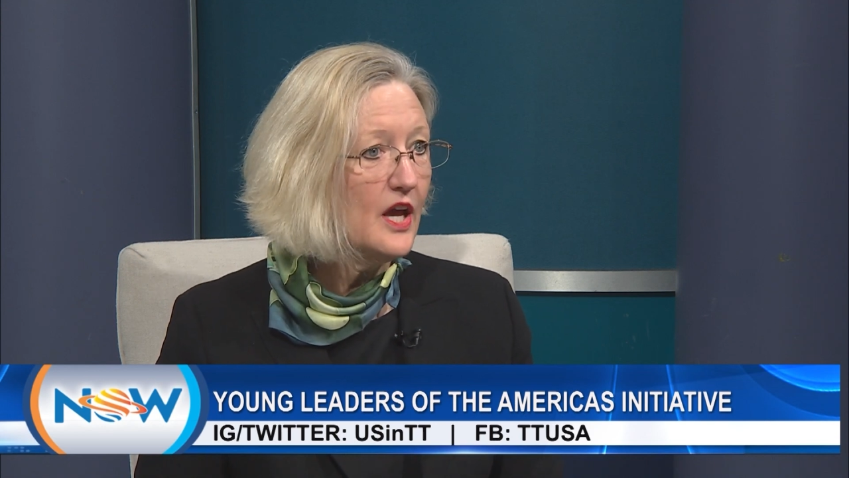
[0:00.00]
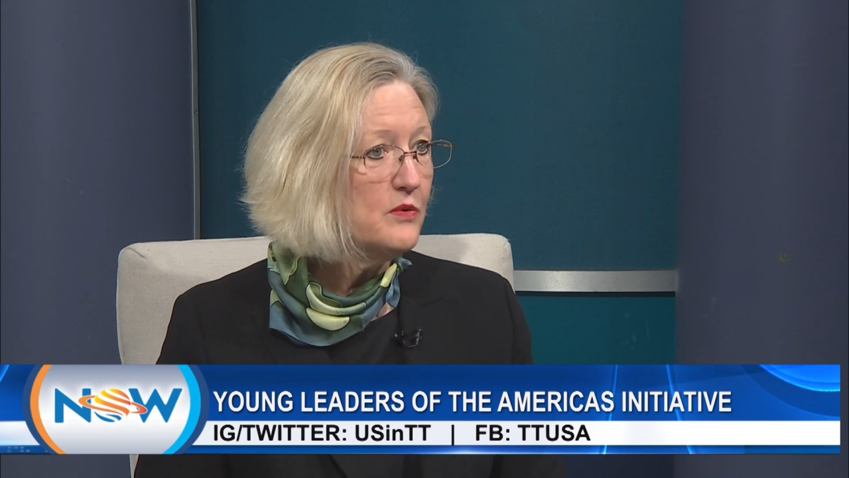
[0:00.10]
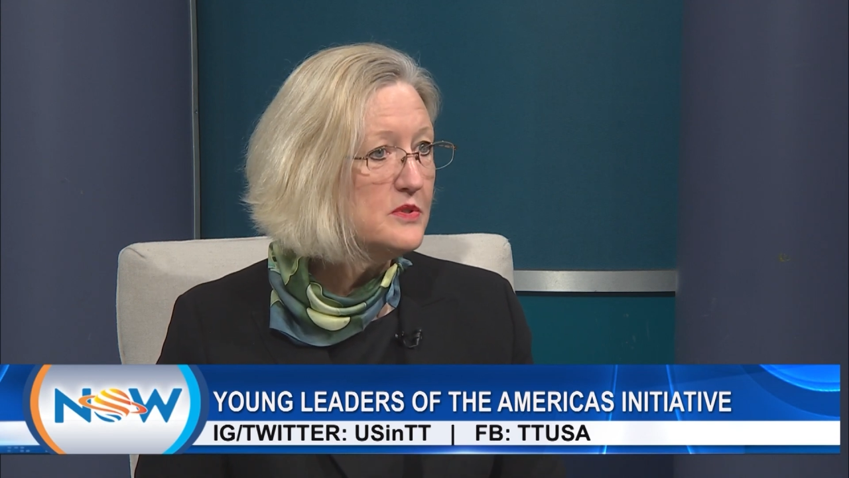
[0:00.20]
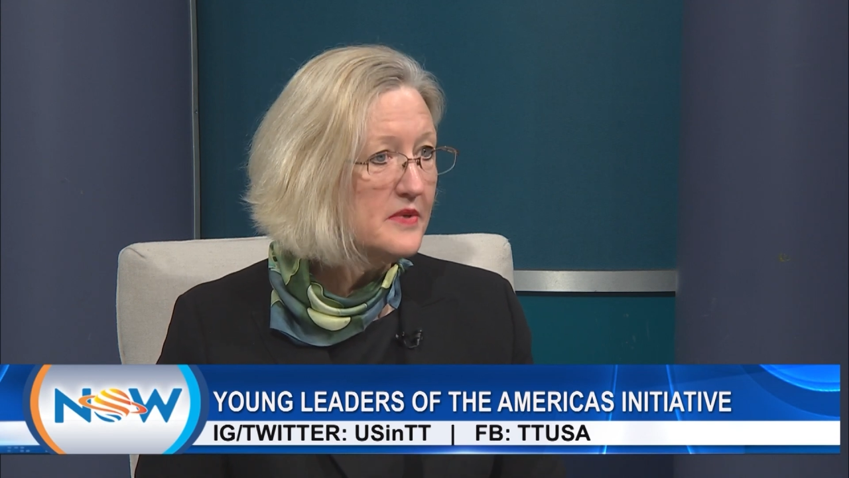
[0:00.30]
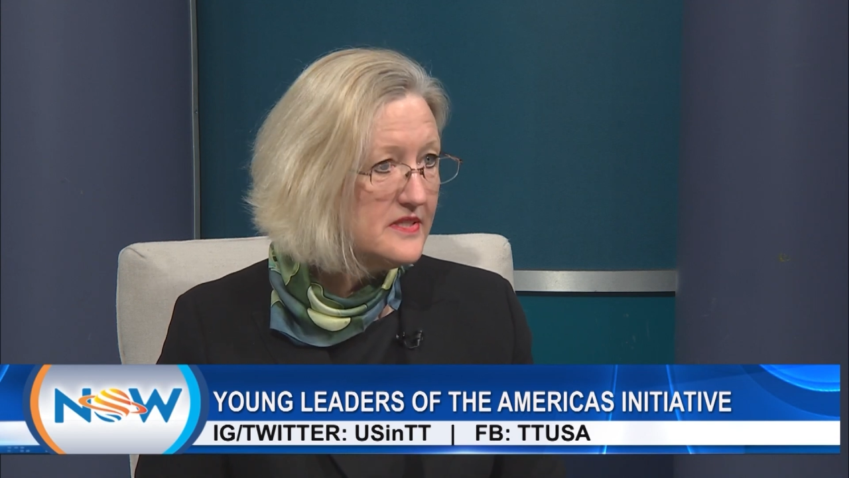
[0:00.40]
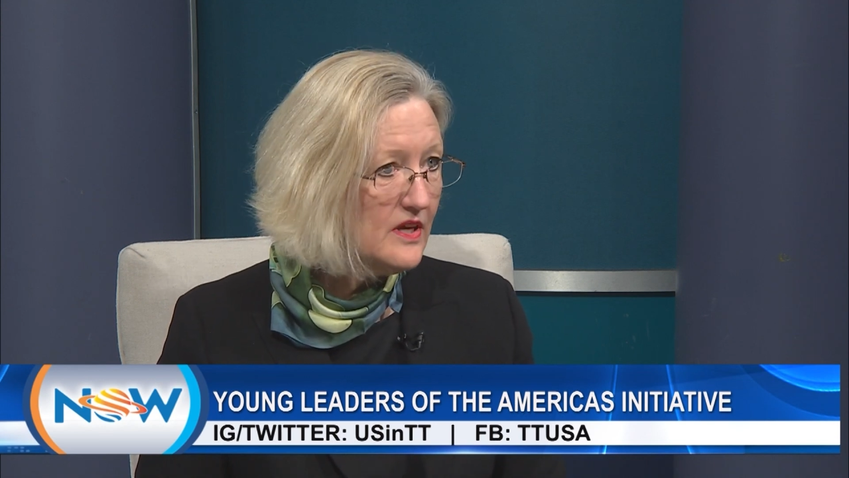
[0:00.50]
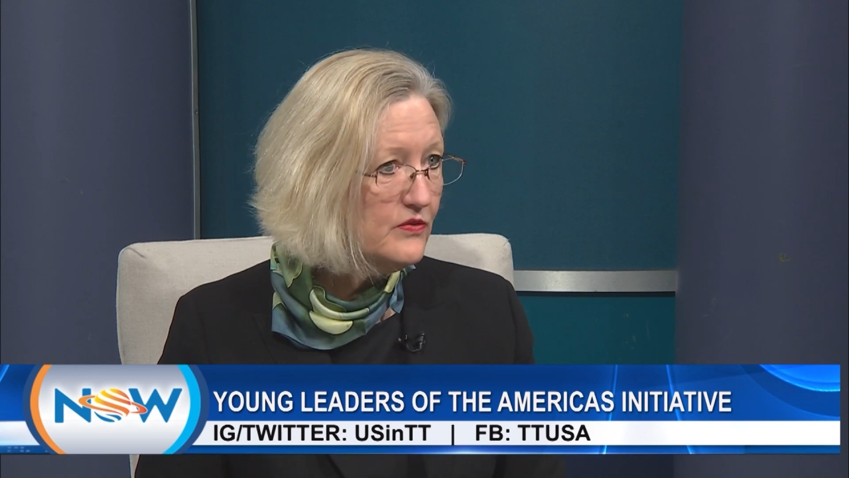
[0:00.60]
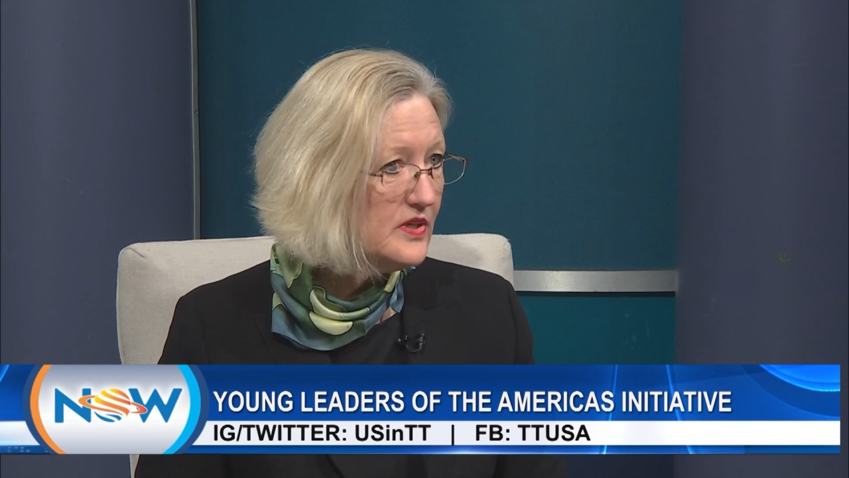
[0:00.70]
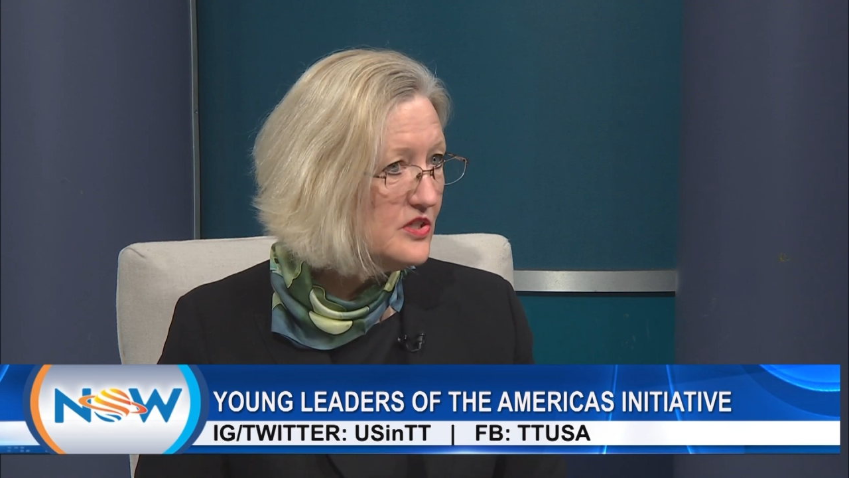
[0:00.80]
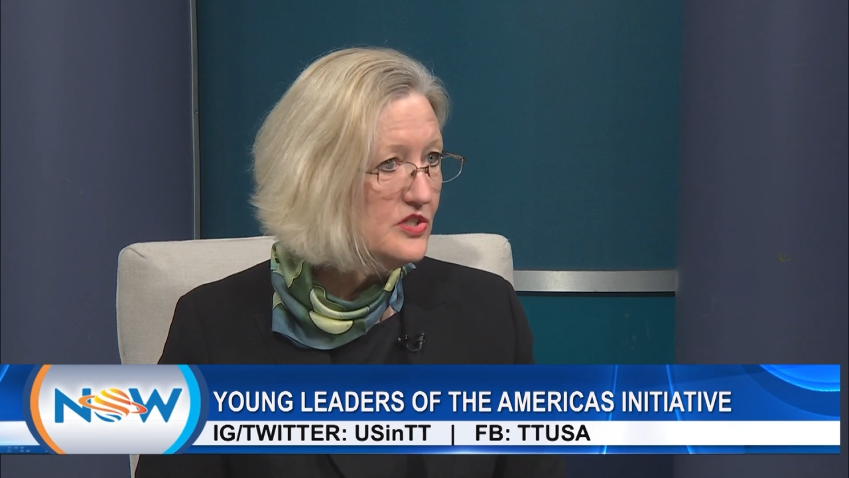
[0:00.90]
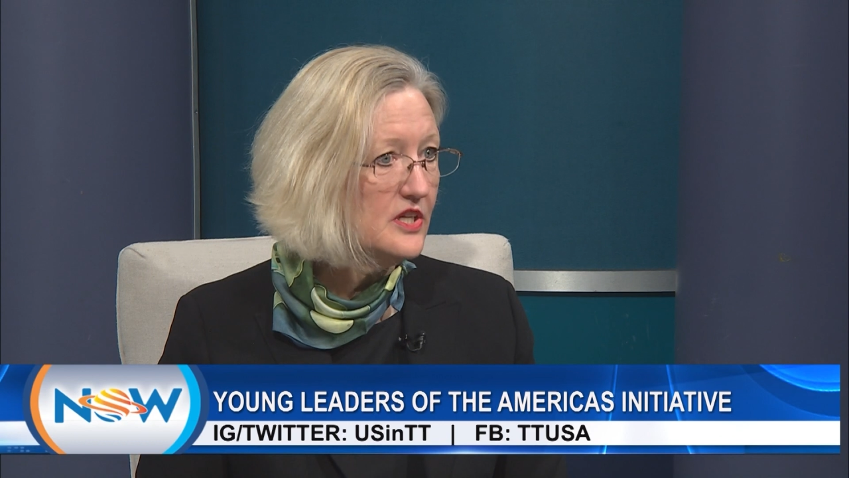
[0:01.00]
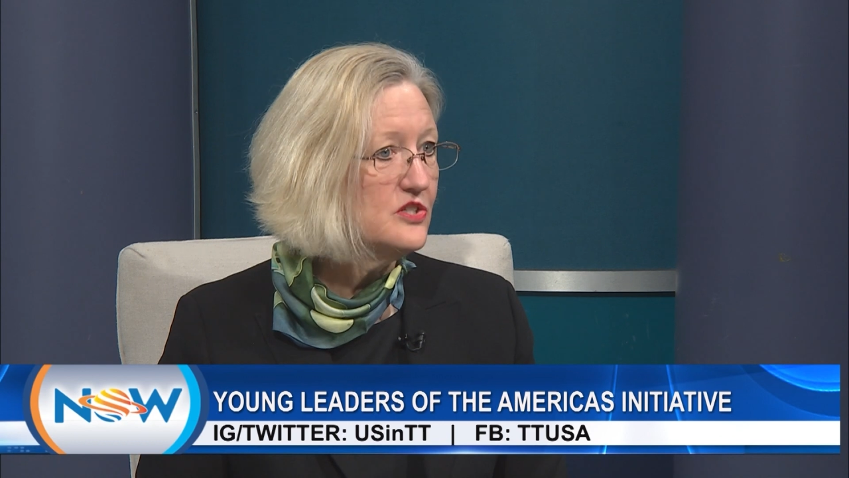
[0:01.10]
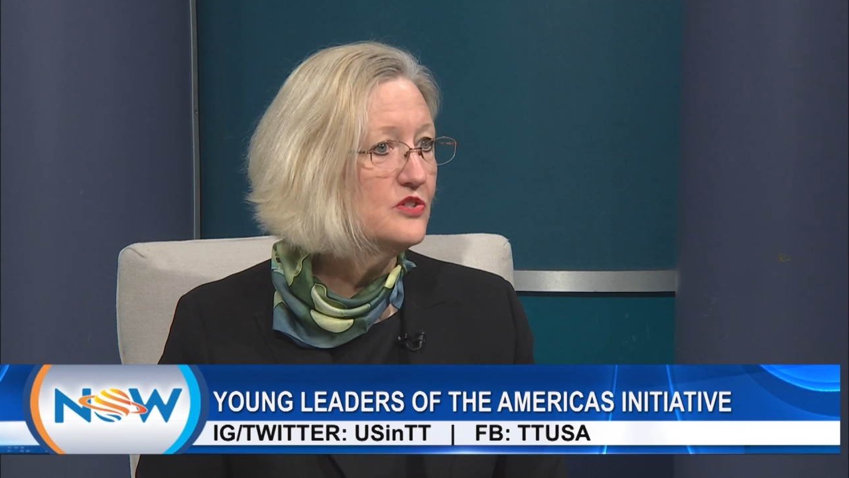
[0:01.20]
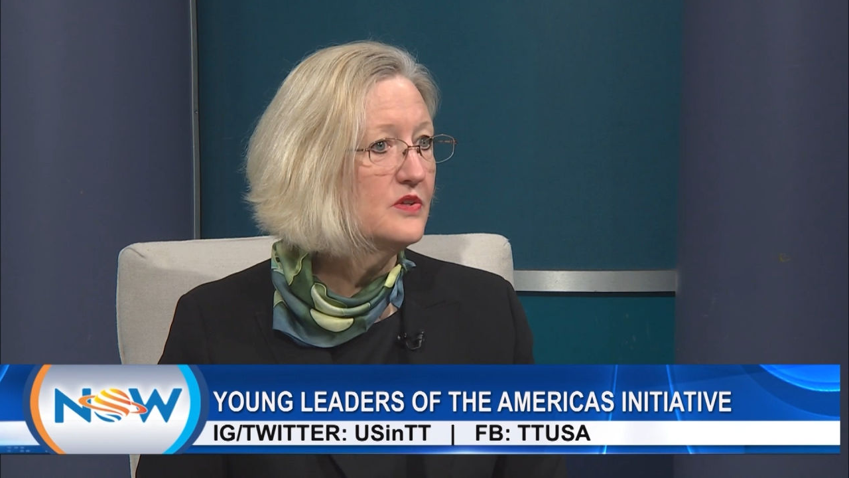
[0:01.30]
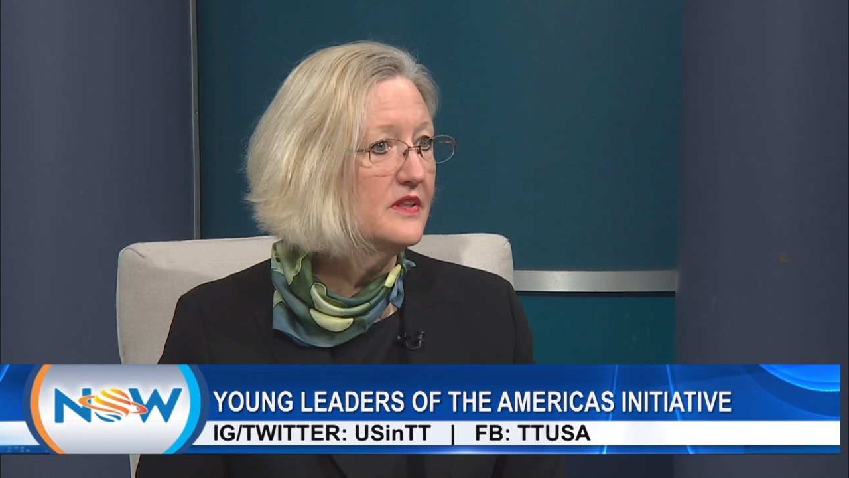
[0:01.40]
I was myself an
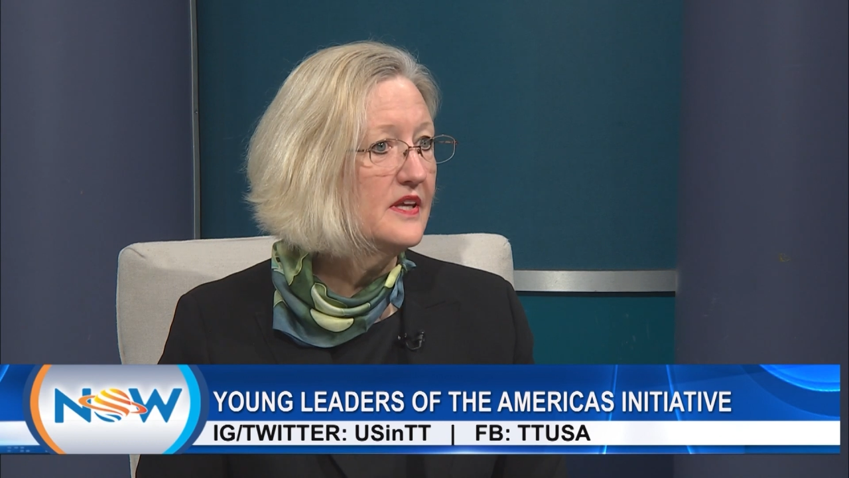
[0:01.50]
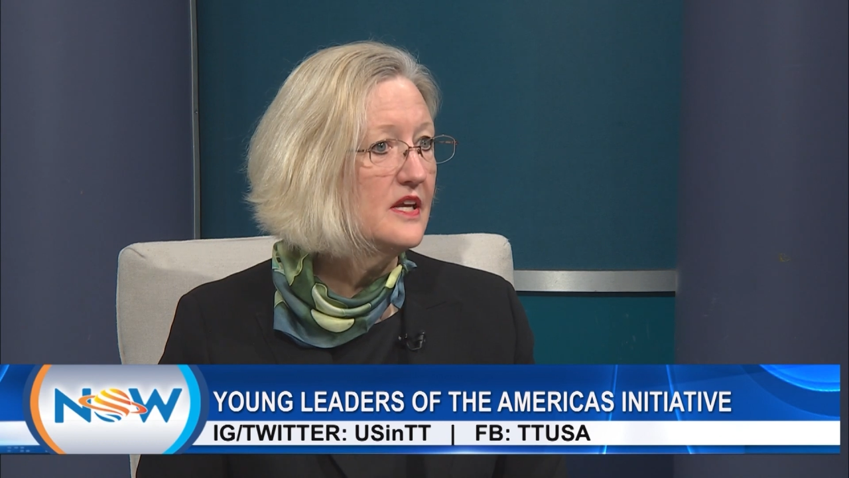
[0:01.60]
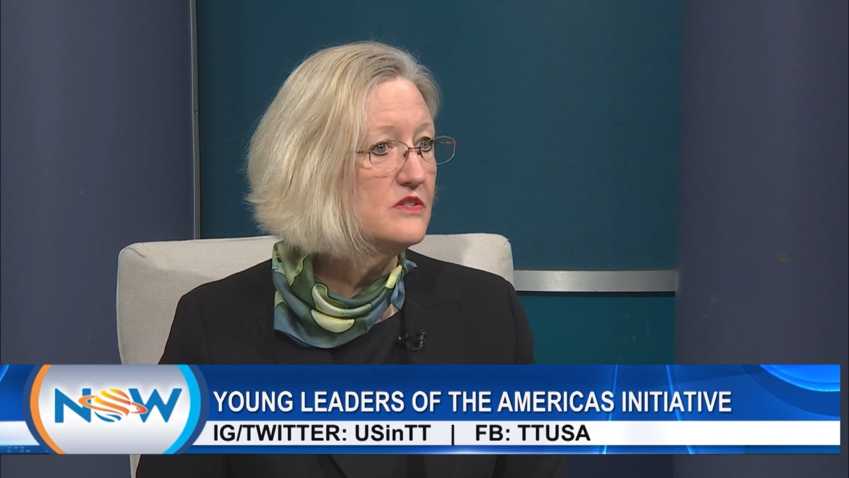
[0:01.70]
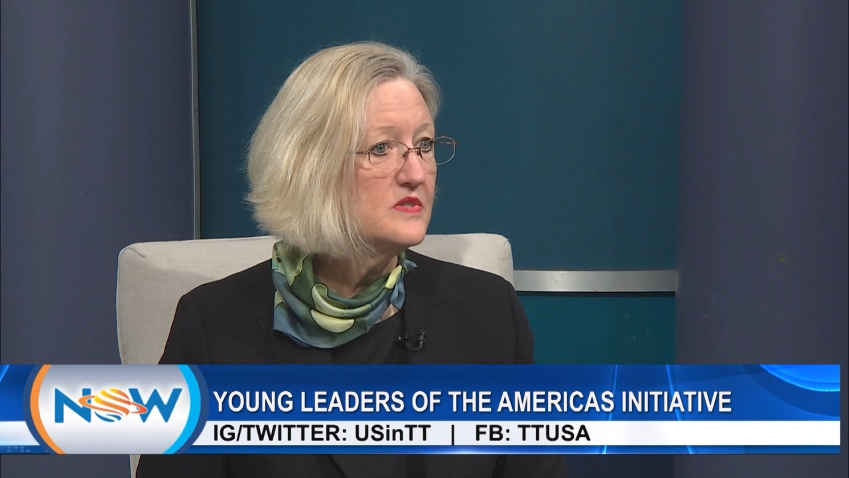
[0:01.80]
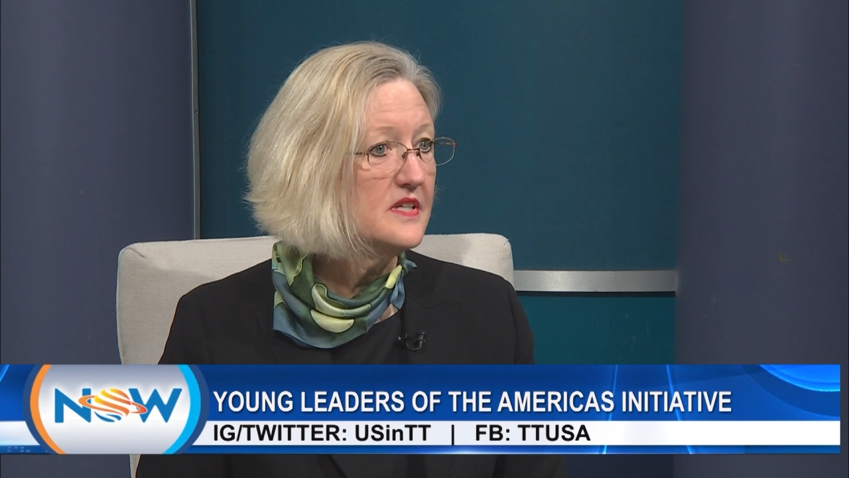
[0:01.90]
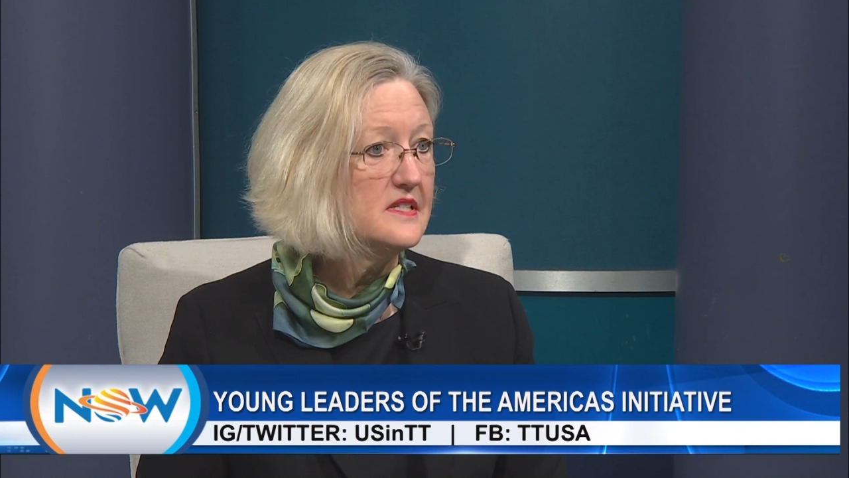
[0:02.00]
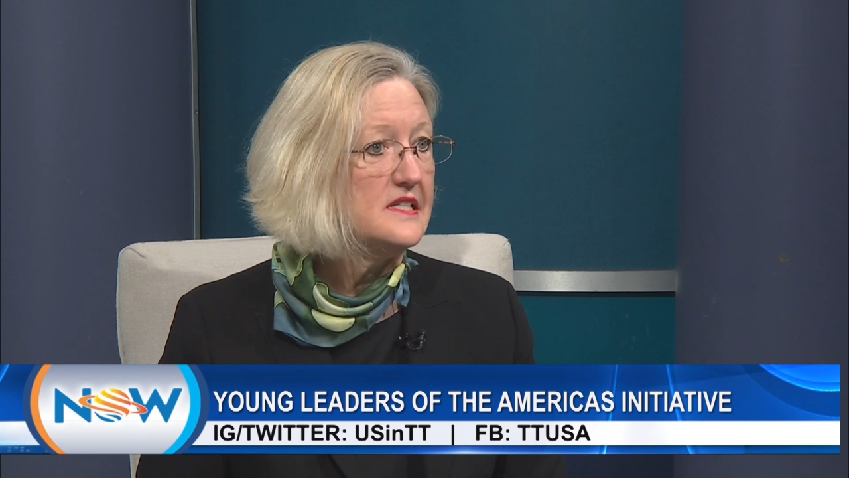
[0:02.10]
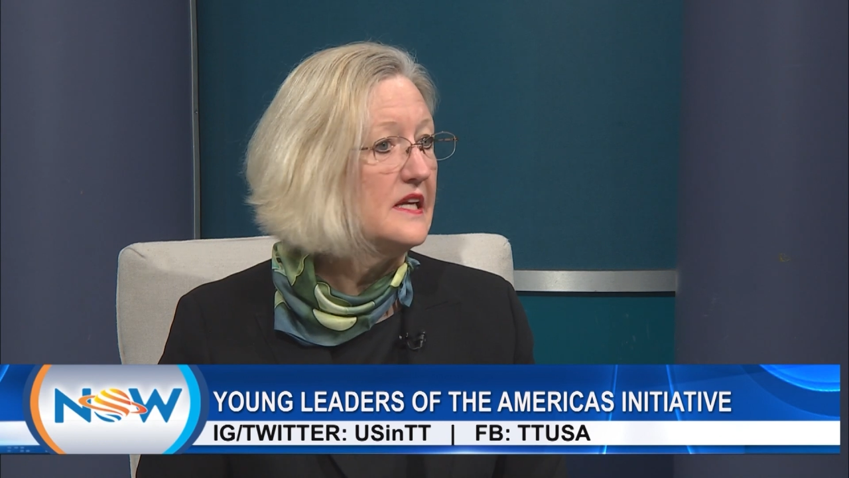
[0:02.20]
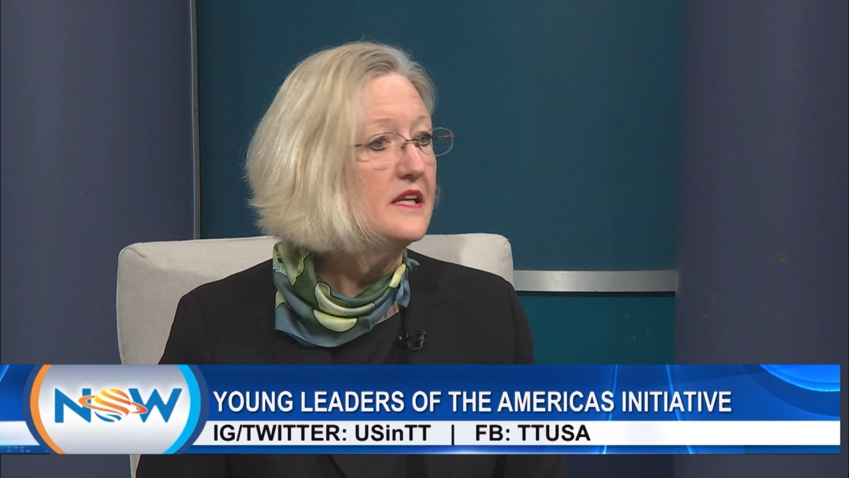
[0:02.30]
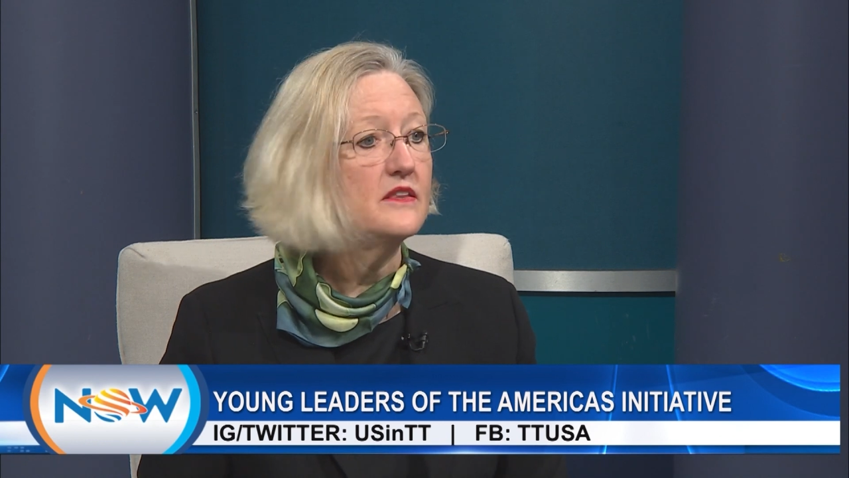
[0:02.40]
exchange student at the age of 16,